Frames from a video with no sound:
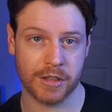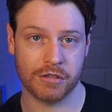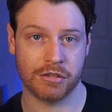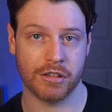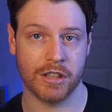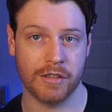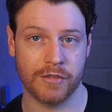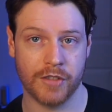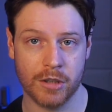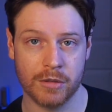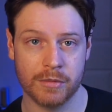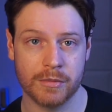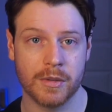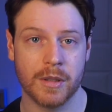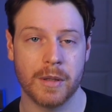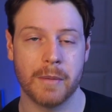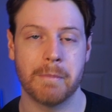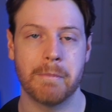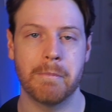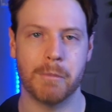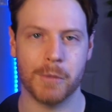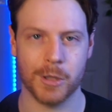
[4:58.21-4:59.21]
Trovo,
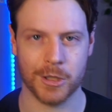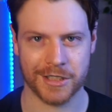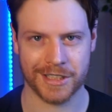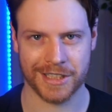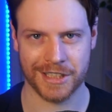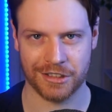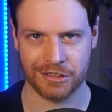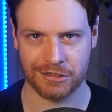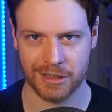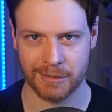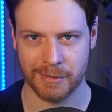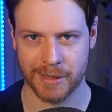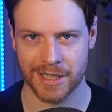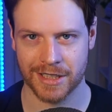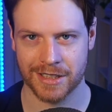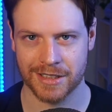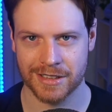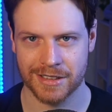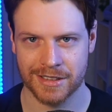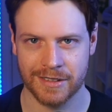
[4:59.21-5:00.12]
multi-streaming.